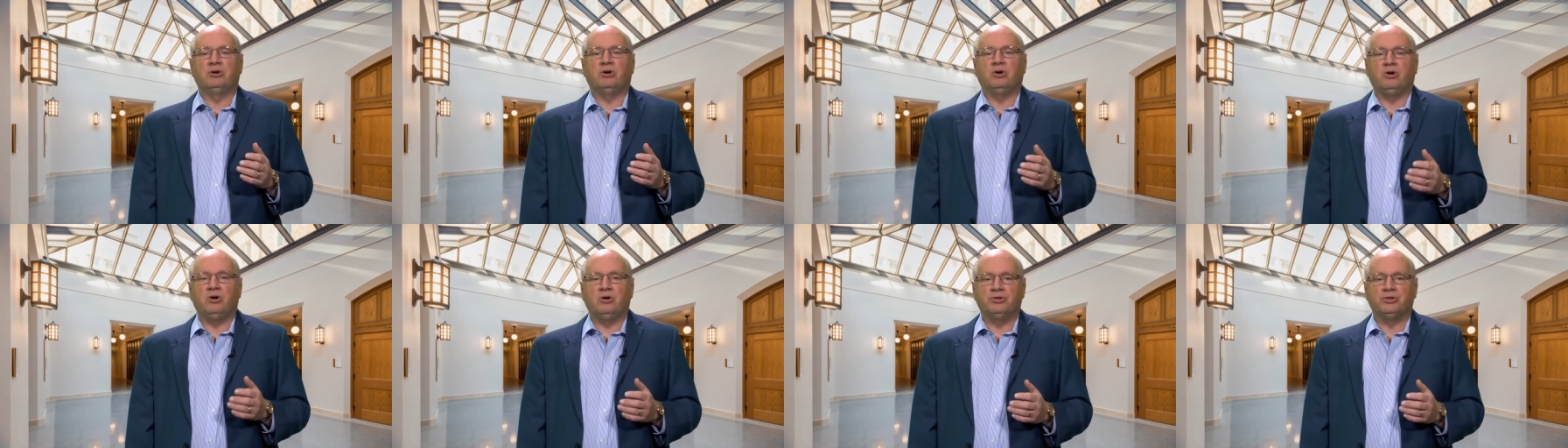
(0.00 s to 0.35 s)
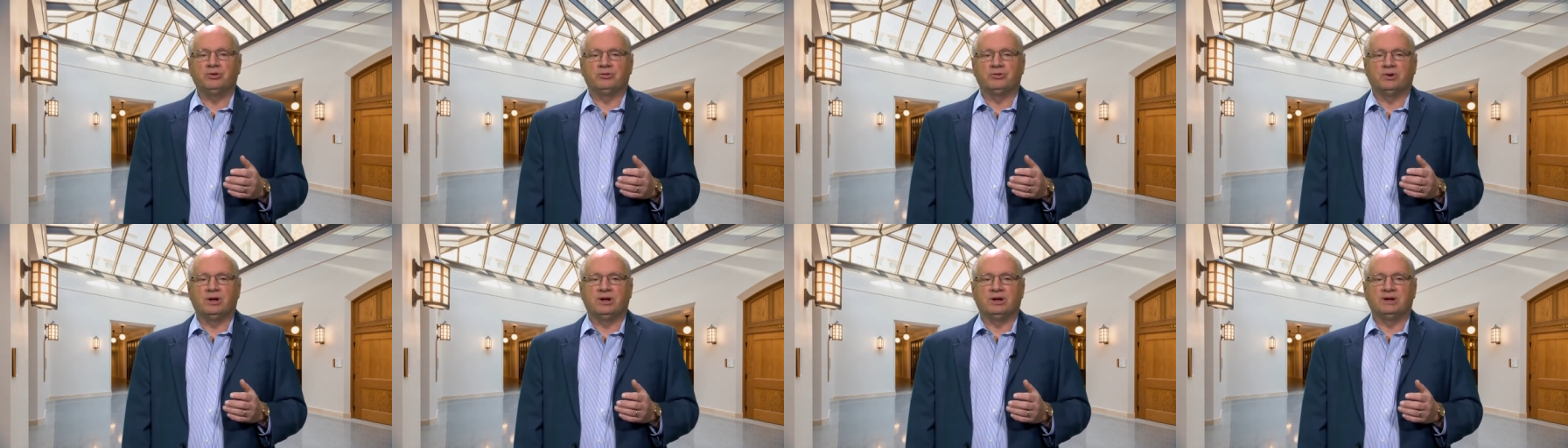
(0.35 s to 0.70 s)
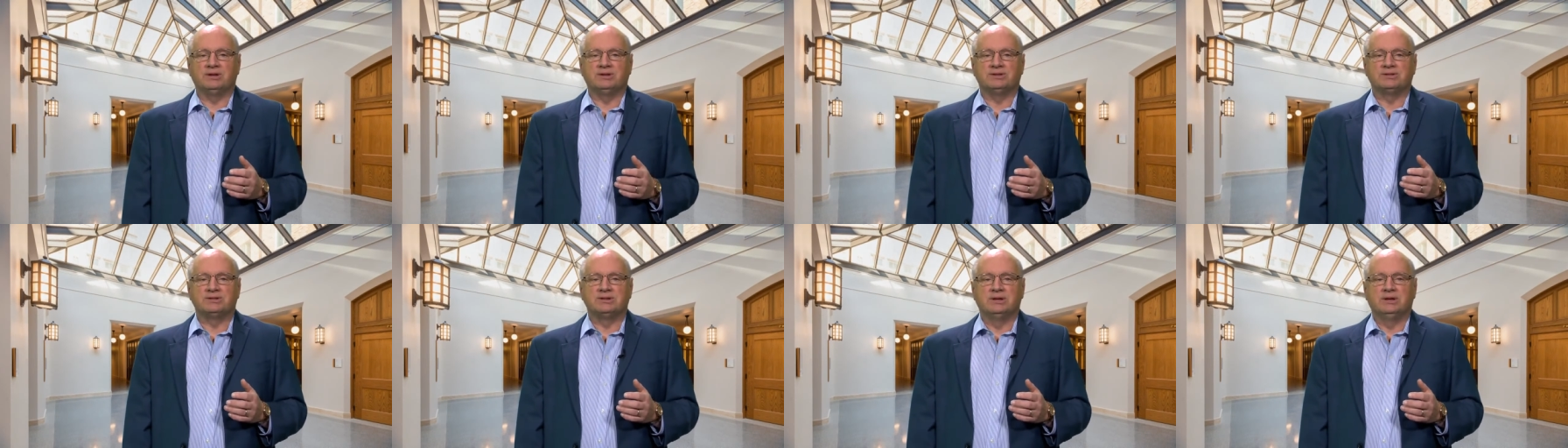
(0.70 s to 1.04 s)

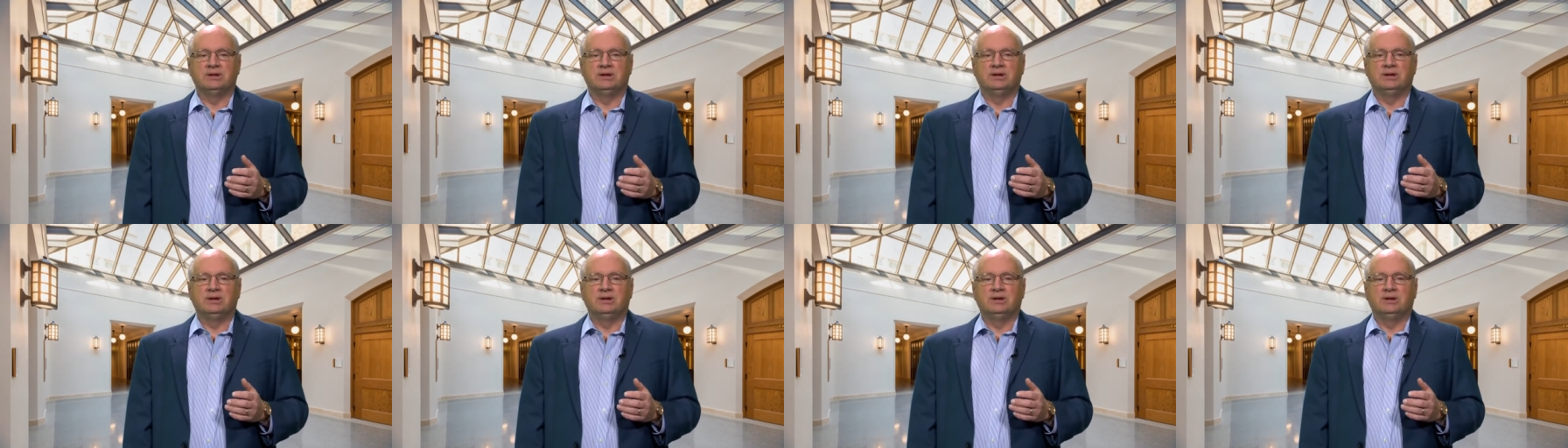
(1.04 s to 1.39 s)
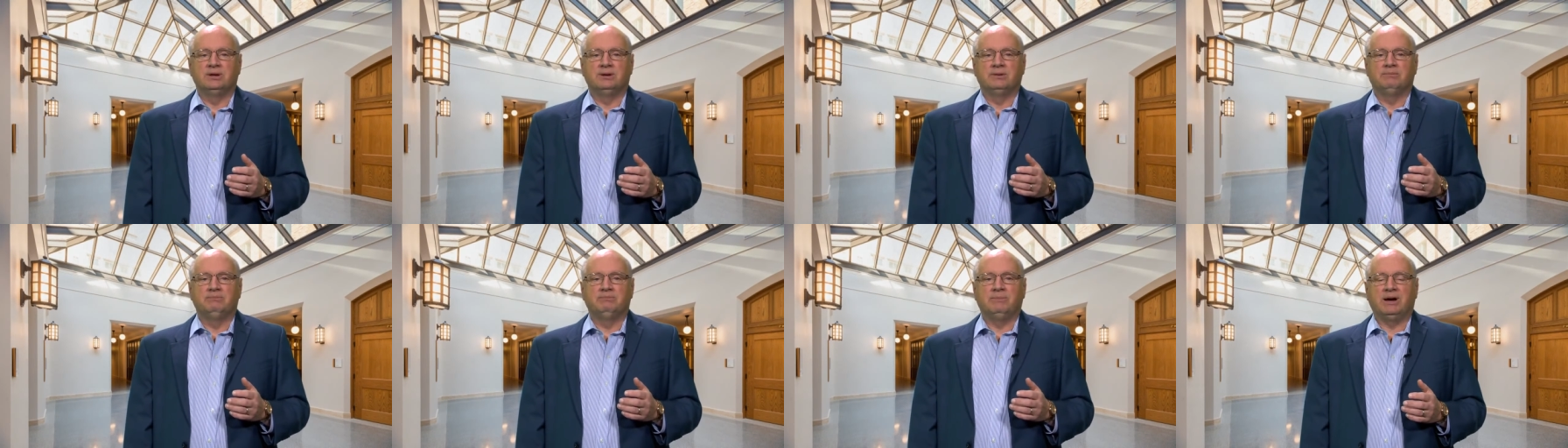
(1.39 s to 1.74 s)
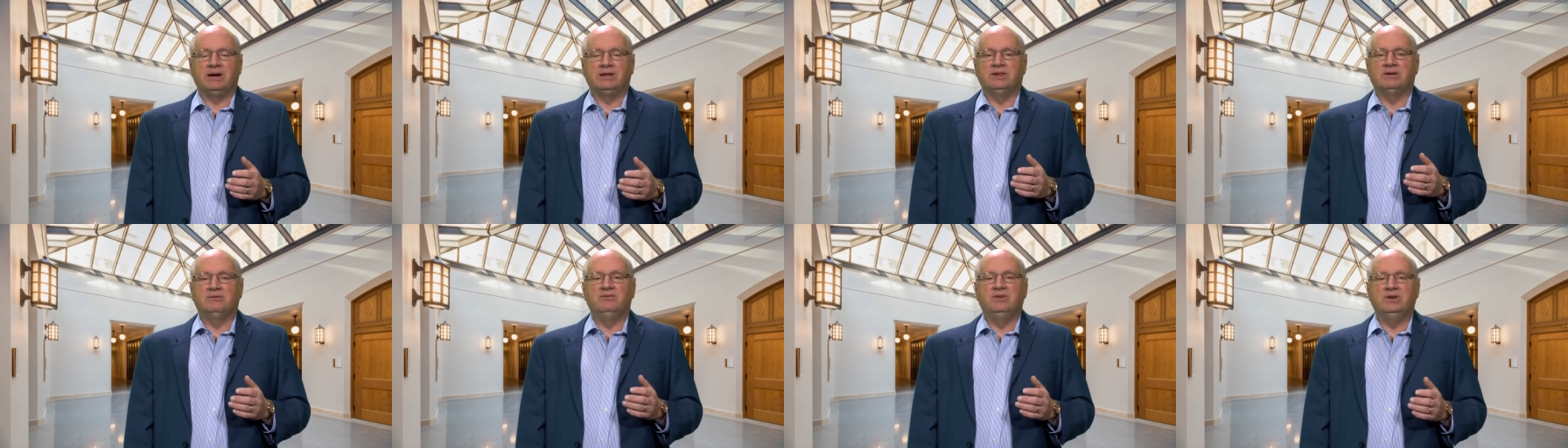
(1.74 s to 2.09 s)
authorized by
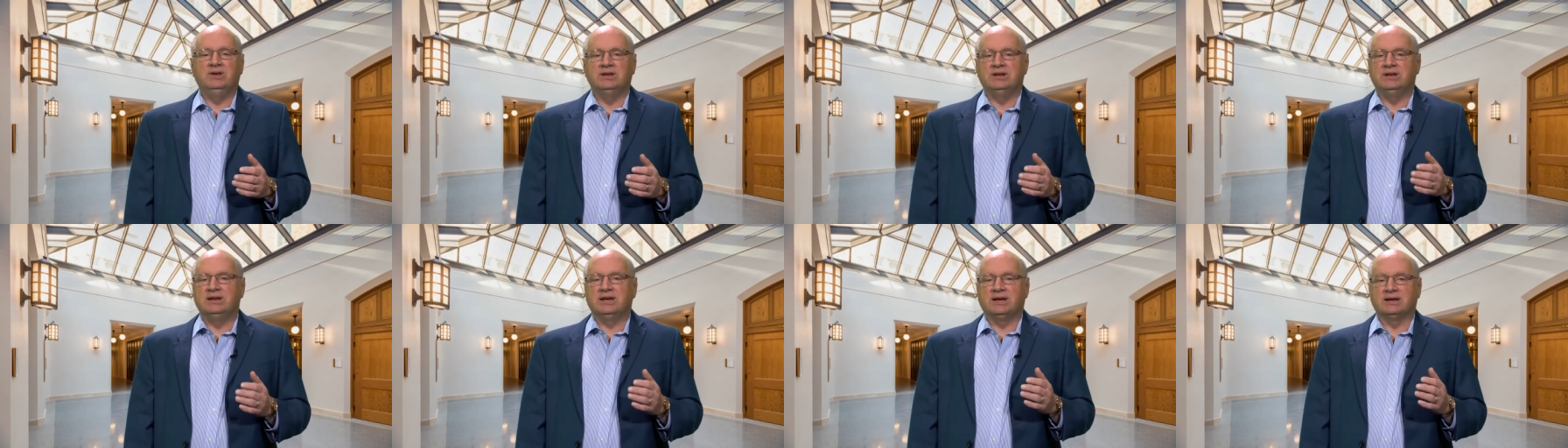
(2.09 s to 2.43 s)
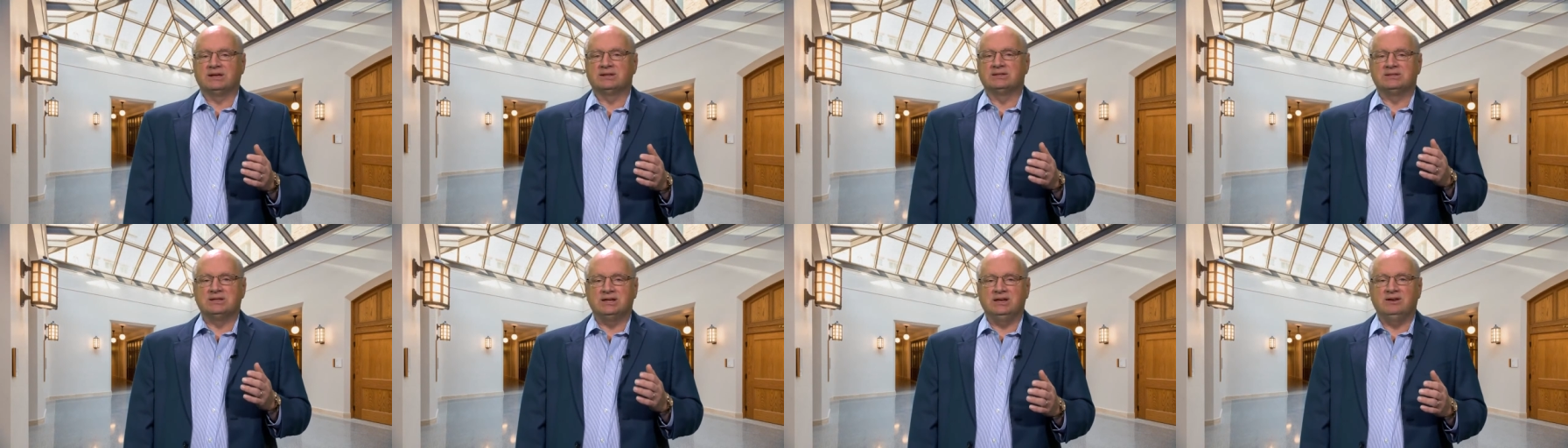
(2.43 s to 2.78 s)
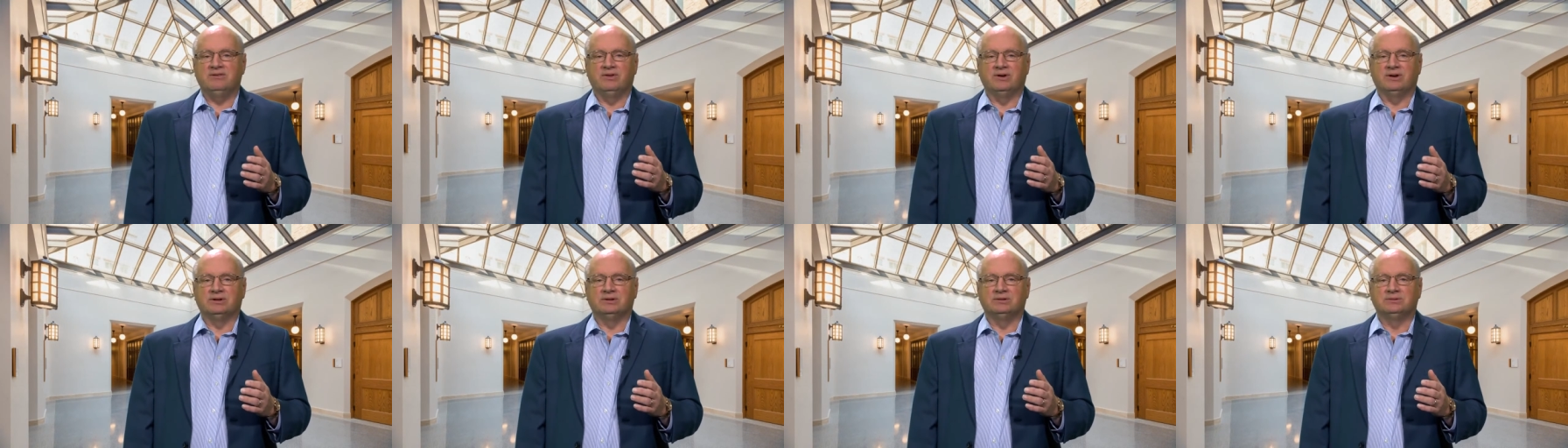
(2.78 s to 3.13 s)
the via
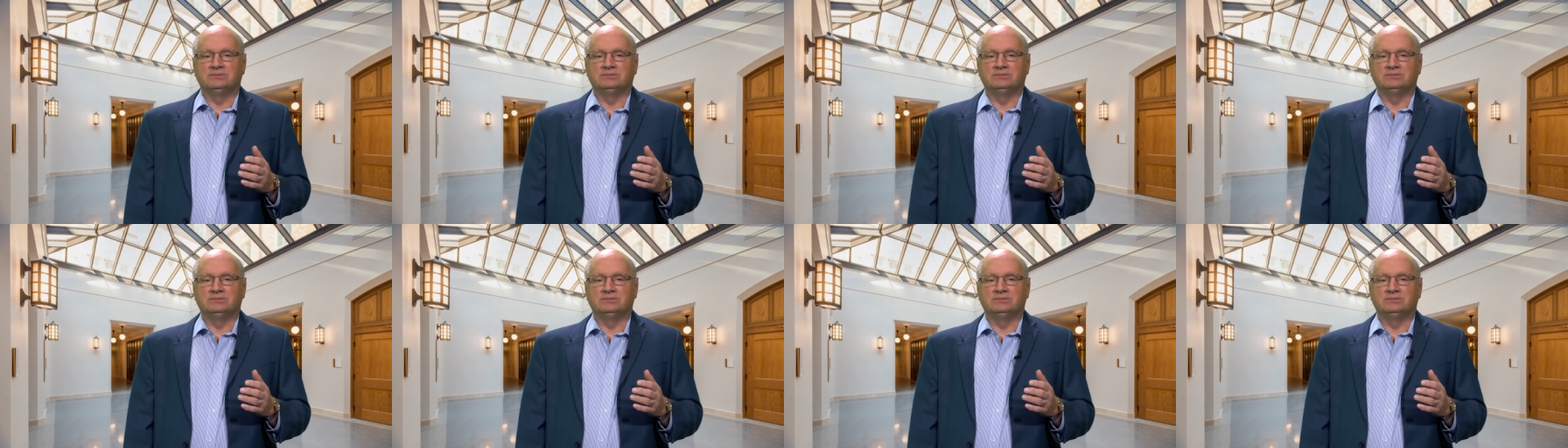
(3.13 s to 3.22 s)
negativa,